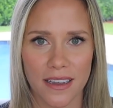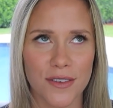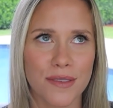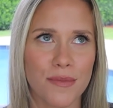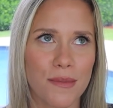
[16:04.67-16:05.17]

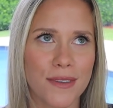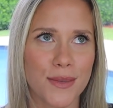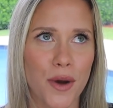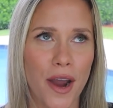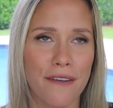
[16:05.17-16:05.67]
Those
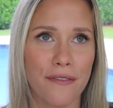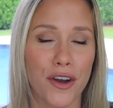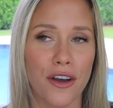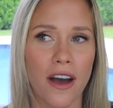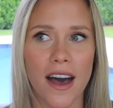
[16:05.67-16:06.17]
moments where I
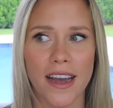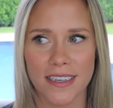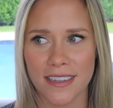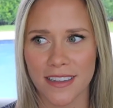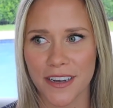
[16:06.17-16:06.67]

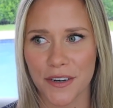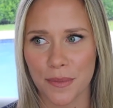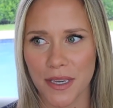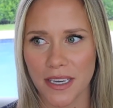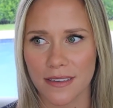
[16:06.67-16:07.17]
forgot the inner
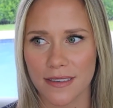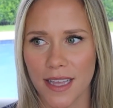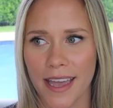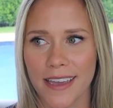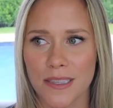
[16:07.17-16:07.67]
peace,
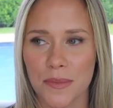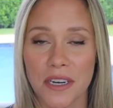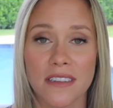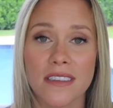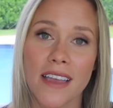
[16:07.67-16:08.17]
I
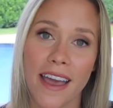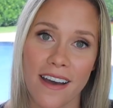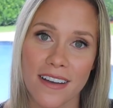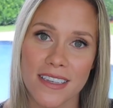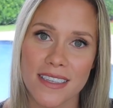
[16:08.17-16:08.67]
experienced
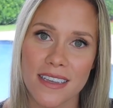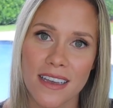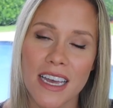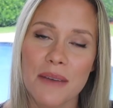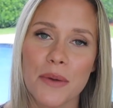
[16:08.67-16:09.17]
chaos.
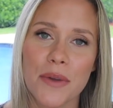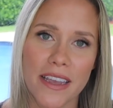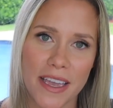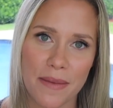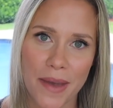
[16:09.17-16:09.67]
But when I
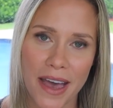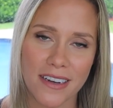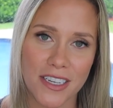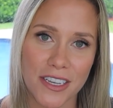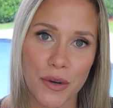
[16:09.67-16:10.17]
came
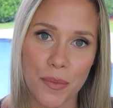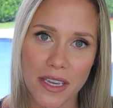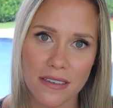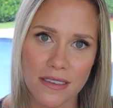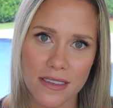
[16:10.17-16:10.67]
back to inner
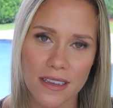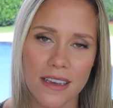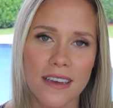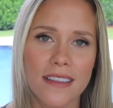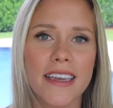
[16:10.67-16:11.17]
peace,
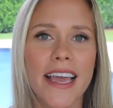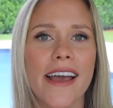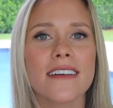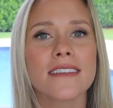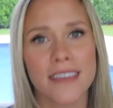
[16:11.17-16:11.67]
the
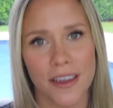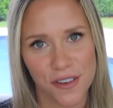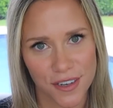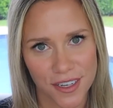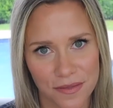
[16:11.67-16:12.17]
chaos
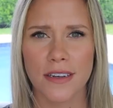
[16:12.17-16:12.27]
settled.